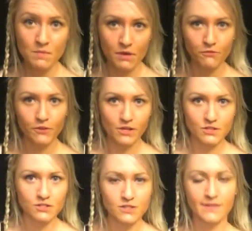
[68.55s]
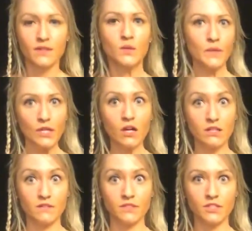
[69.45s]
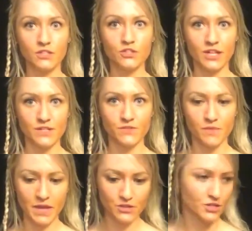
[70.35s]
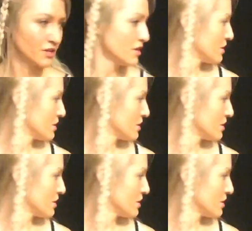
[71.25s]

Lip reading: But first, we all love a good transformation.